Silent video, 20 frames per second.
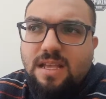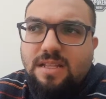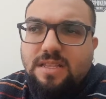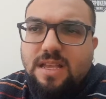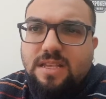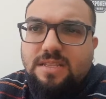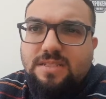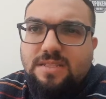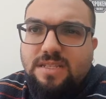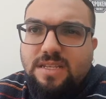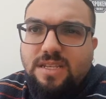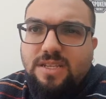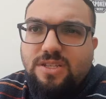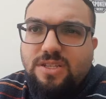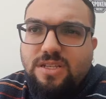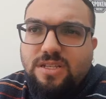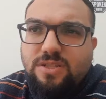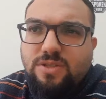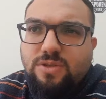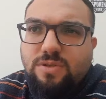Thus,
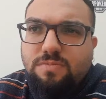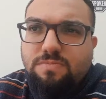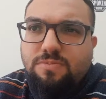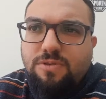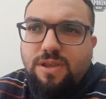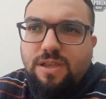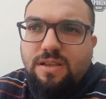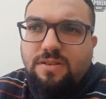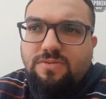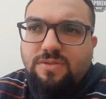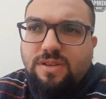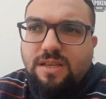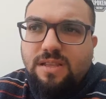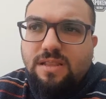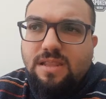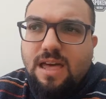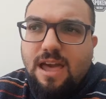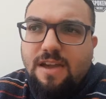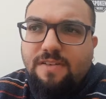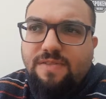teachers should bring real
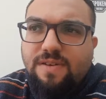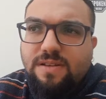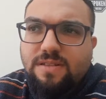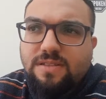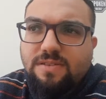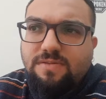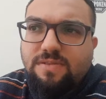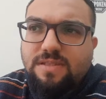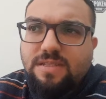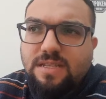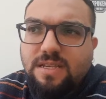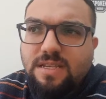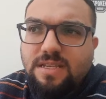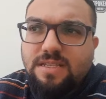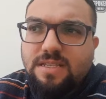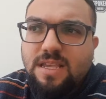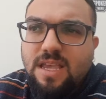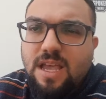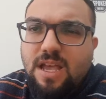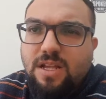life
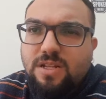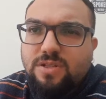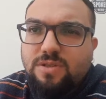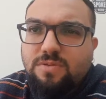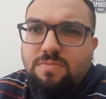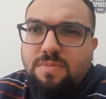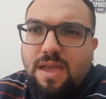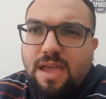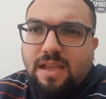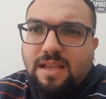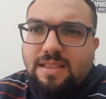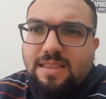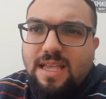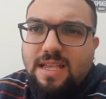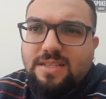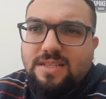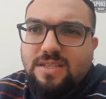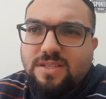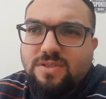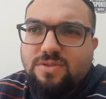activities to make
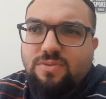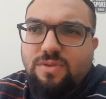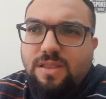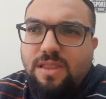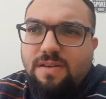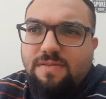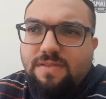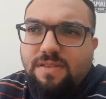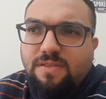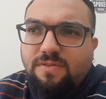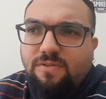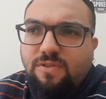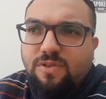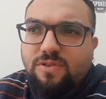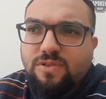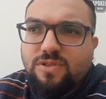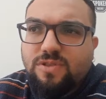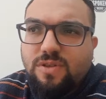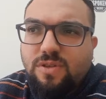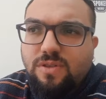lessons relevant
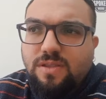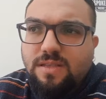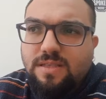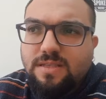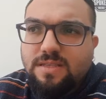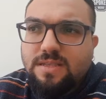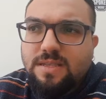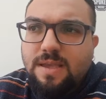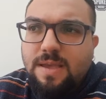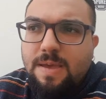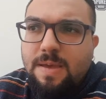for students.